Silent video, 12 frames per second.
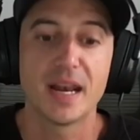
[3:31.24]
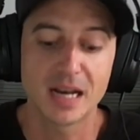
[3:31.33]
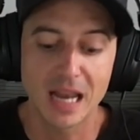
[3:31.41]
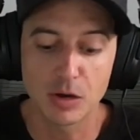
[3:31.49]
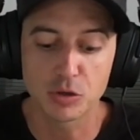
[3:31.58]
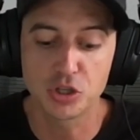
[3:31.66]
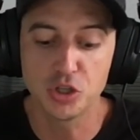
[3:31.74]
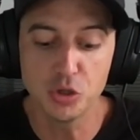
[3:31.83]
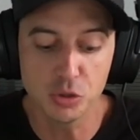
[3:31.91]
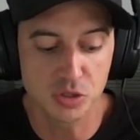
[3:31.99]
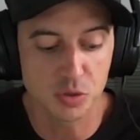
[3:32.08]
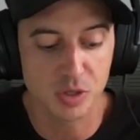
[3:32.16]
allow
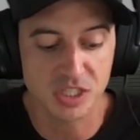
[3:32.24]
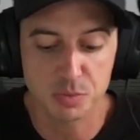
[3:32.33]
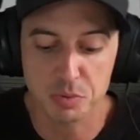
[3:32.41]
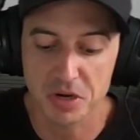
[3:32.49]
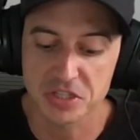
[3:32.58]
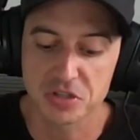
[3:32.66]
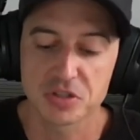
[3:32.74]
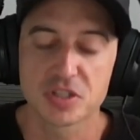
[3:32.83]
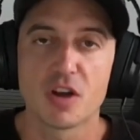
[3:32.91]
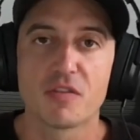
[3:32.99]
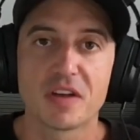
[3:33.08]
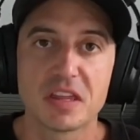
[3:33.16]
you to express
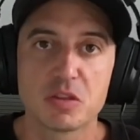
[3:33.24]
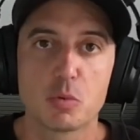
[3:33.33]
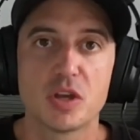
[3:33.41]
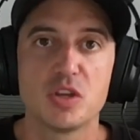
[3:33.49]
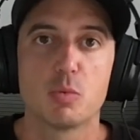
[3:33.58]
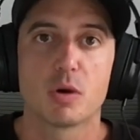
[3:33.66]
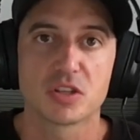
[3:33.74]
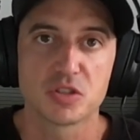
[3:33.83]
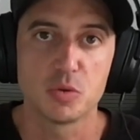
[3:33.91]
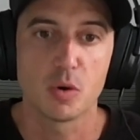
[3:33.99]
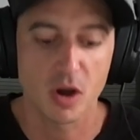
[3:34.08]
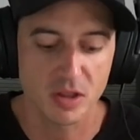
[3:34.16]
yourself in the way you want
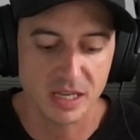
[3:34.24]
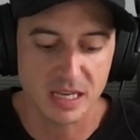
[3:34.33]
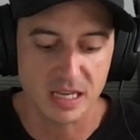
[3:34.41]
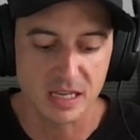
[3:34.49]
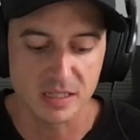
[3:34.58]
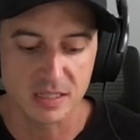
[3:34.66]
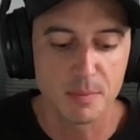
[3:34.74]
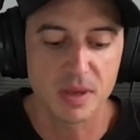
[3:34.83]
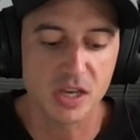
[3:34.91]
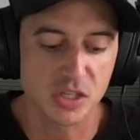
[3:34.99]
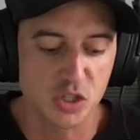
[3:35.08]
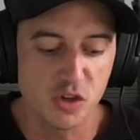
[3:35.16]
to on the keys,
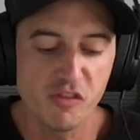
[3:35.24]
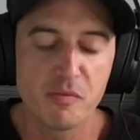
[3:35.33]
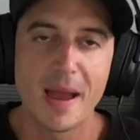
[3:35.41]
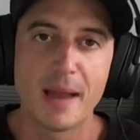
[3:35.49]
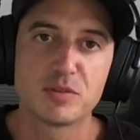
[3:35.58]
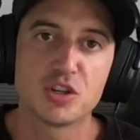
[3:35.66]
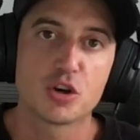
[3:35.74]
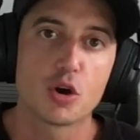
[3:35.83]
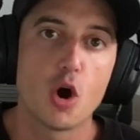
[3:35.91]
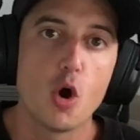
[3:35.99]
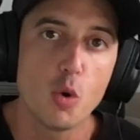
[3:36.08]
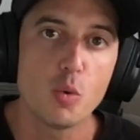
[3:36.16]
because you've mapped
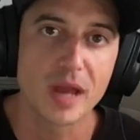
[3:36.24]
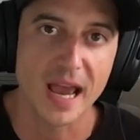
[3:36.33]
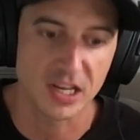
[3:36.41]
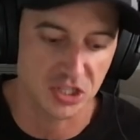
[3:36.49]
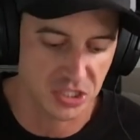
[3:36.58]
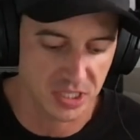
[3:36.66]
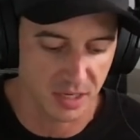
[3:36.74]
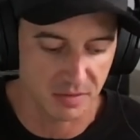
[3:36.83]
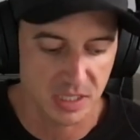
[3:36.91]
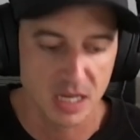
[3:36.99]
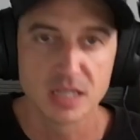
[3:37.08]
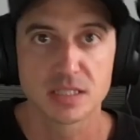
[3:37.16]
your own
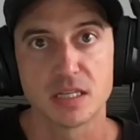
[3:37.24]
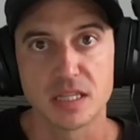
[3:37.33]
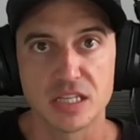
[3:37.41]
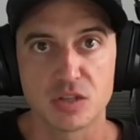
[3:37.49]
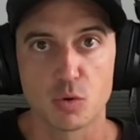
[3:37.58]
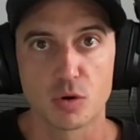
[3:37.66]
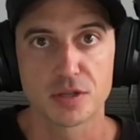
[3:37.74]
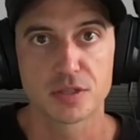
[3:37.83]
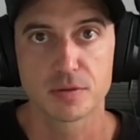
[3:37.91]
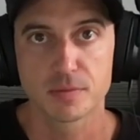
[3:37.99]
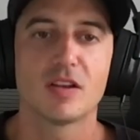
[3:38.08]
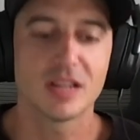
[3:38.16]
adjectives to these chords.